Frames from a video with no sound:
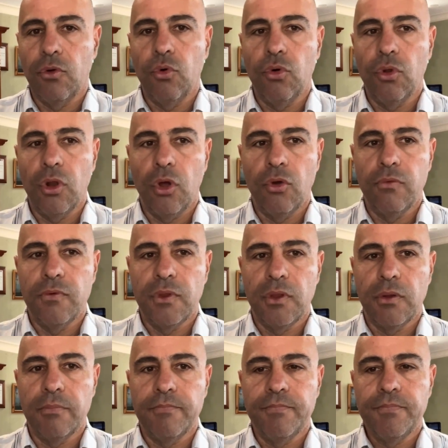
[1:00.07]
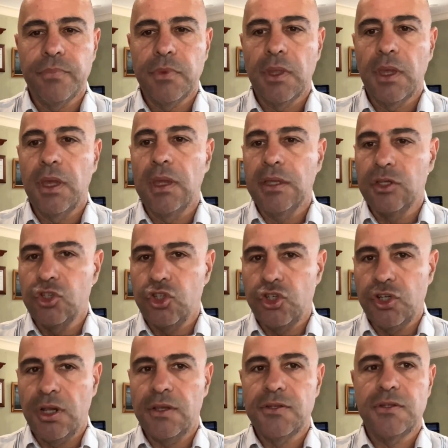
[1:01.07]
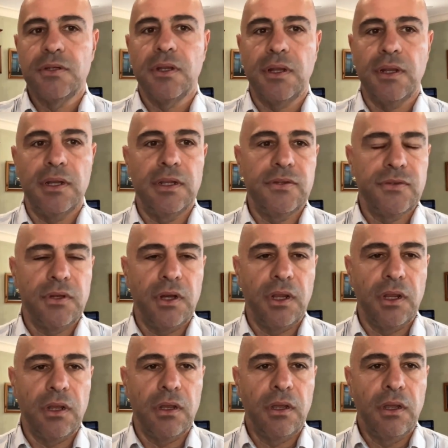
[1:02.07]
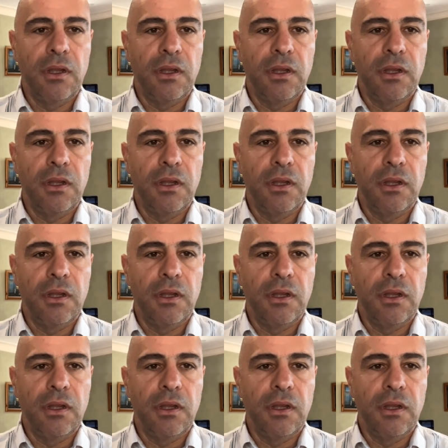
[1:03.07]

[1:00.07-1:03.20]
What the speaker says: all over them. Just listening.